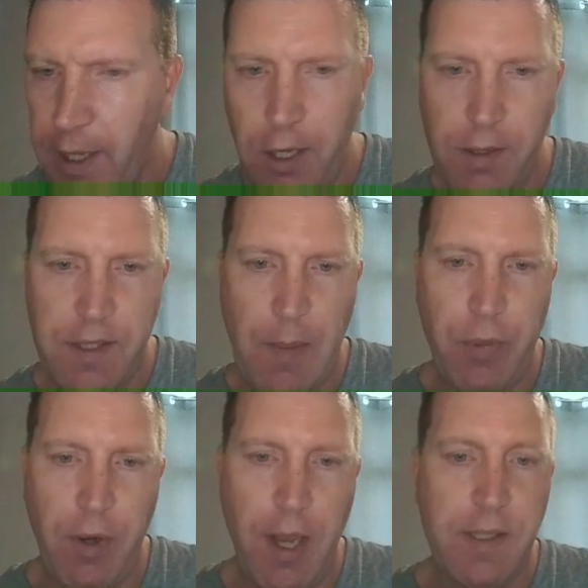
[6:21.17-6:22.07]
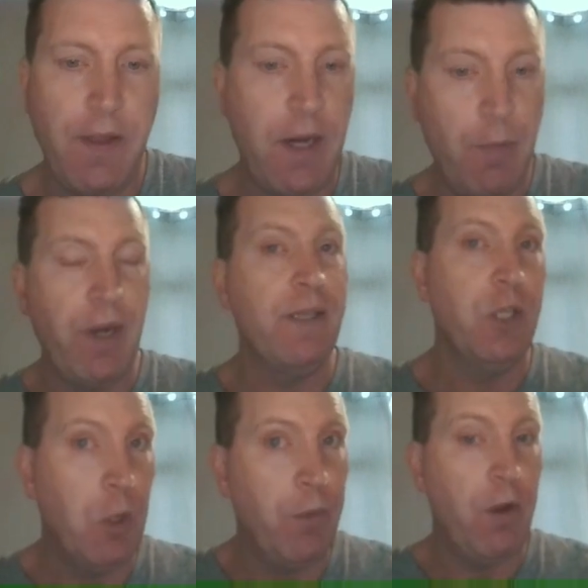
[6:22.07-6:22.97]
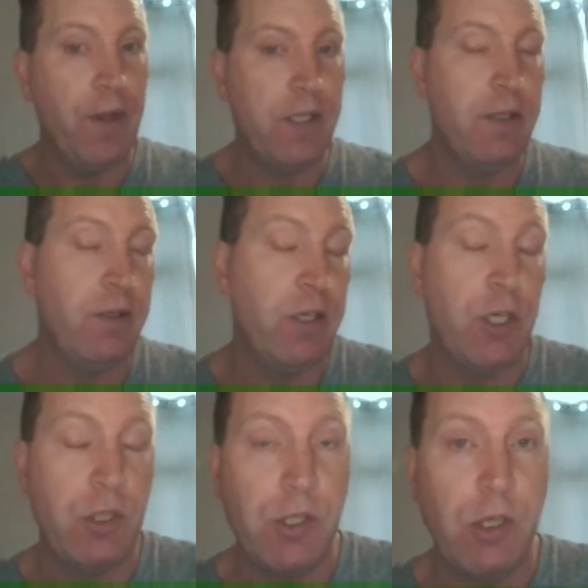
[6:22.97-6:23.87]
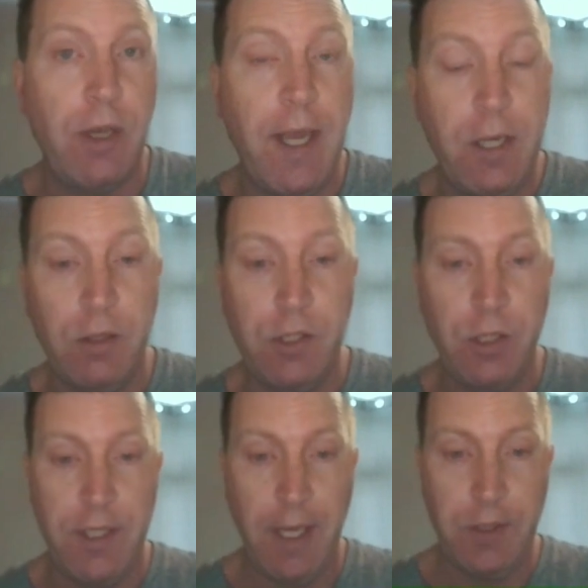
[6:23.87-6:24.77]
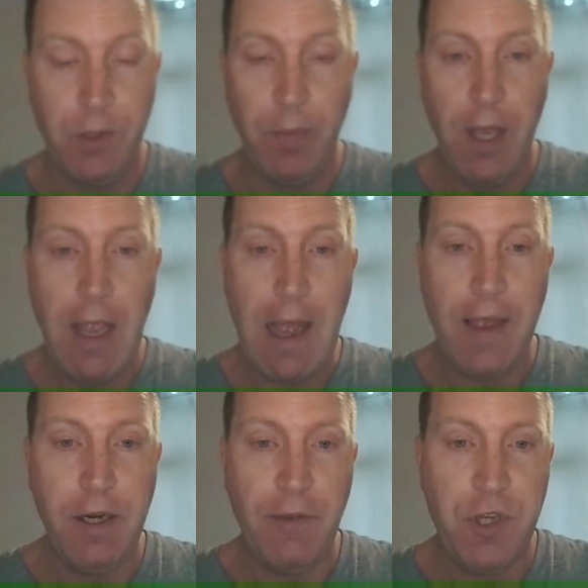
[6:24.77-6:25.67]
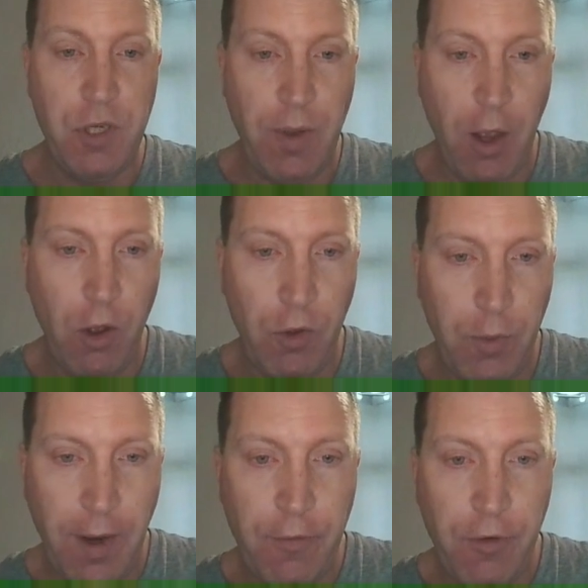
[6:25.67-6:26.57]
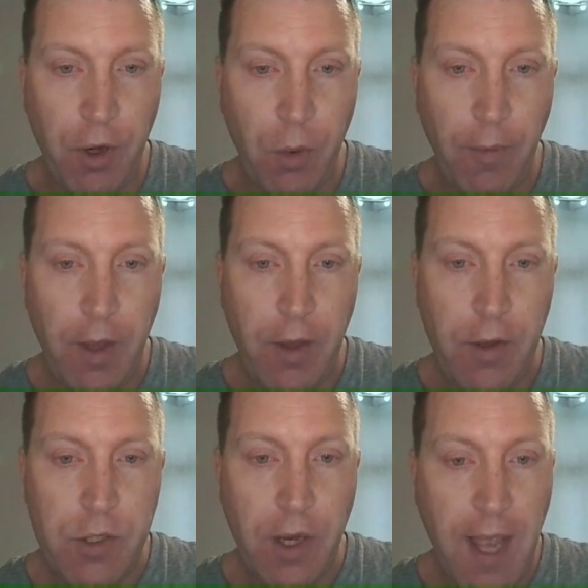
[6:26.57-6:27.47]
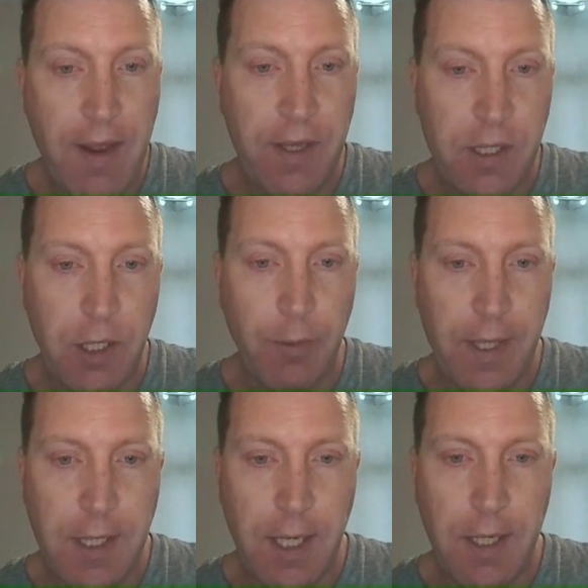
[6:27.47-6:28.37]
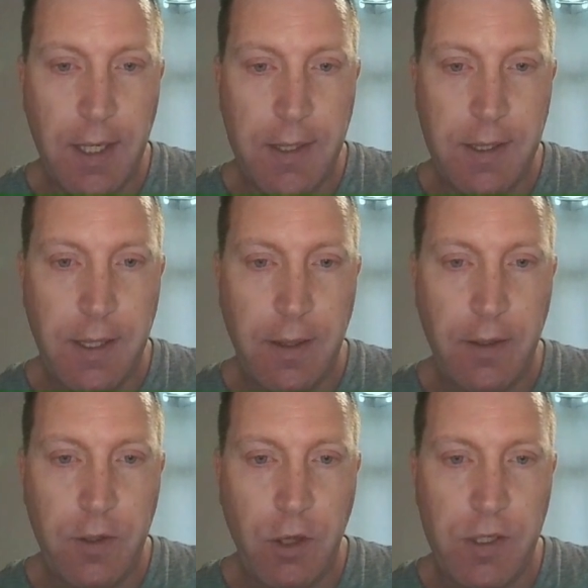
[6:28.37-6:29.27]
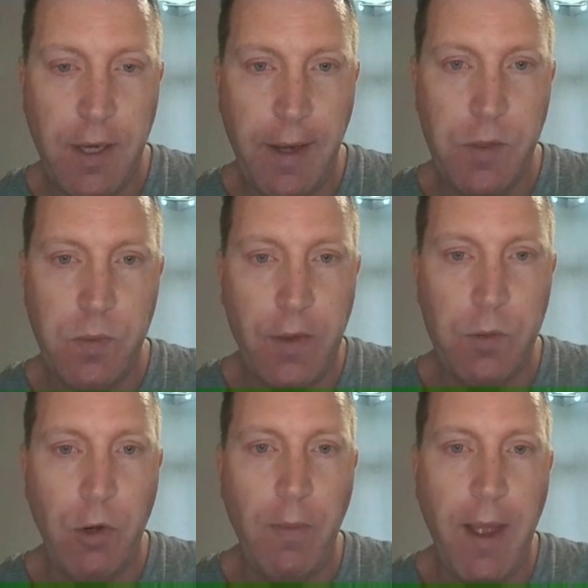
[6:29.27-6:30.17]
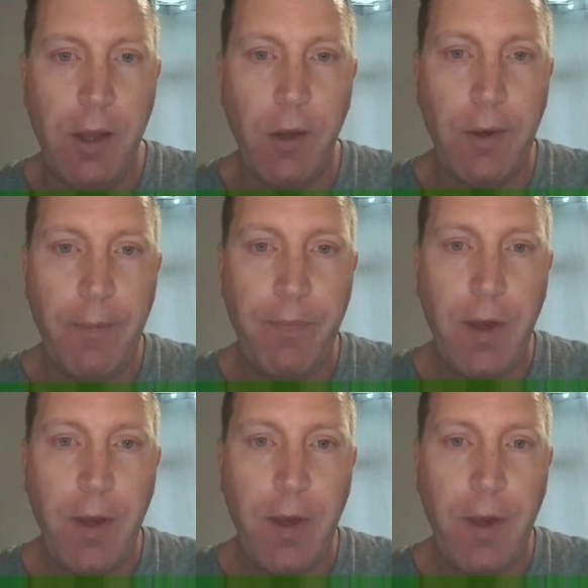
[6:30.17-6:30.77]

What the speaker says: click on separators, and then it brings it up, you know, in this traditional sort of Kindle sort of setup. And then you have to do that all the way through. So again, this is a little bit tedious. Let's go to the next one. There's one up there, look.